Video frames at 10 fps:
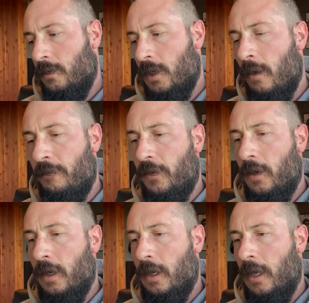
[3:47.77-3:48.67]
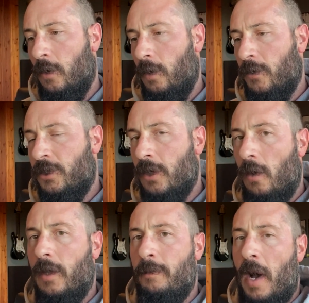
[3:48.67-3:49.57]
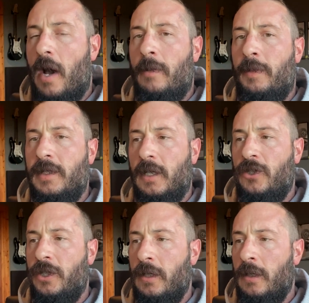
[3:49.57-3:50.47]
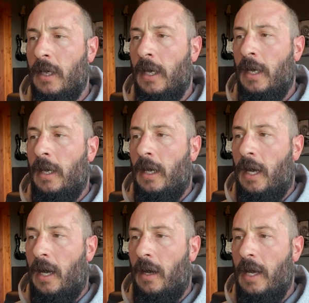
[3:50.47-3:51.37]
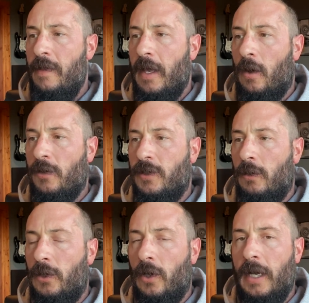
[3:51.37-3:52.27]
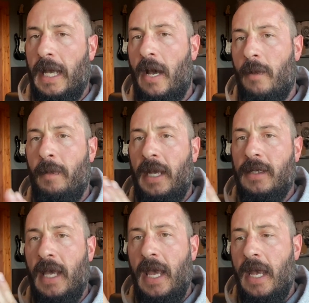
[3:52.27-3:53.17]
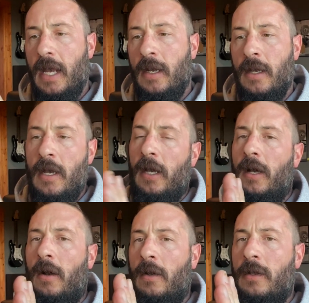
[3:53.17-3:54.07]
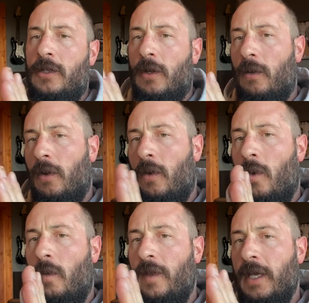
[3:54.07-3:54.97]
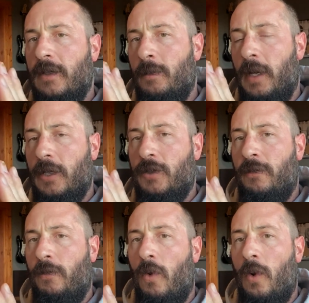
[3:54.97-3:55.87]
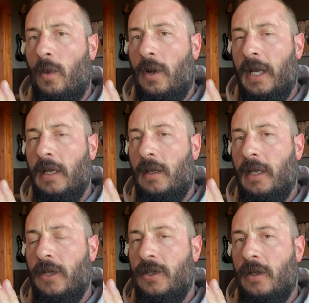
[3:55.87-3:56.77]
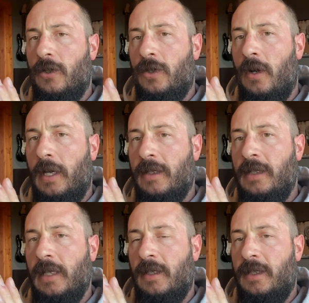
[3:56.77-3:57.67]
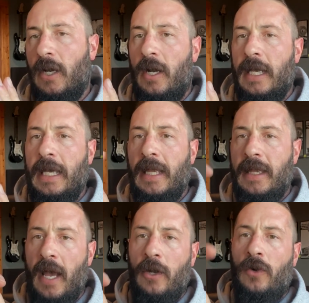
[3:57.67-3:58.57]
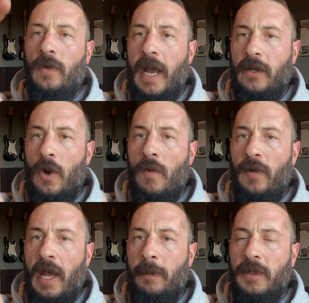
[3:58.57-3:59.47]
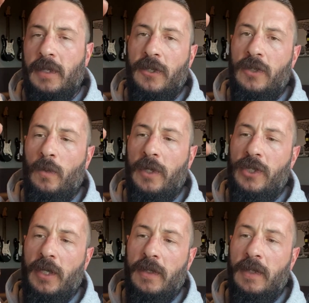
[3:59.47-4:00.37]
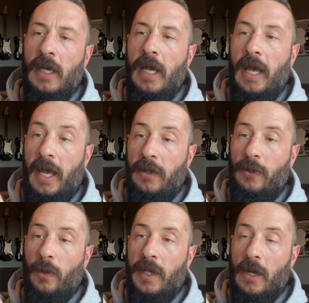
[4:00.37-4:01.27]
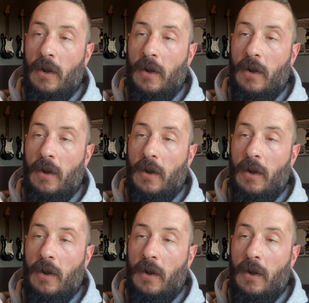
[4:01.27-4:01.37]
comfort and, and a real solid bottom position, uh, and then also learning how to maintain, uh, you know, only as much forward inclination of the trunk as necessary to get that correct overhead position, which is head through the